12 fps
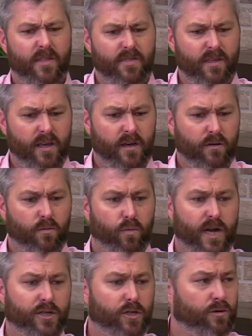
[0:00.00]
and then
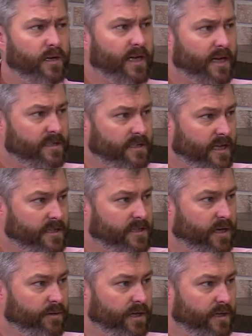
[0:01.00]
Ranger Creek out of San
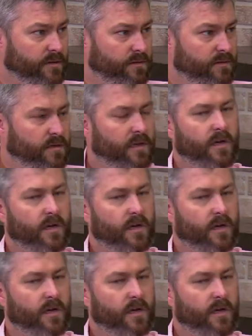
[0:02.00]
Antonio. Mm -hmm.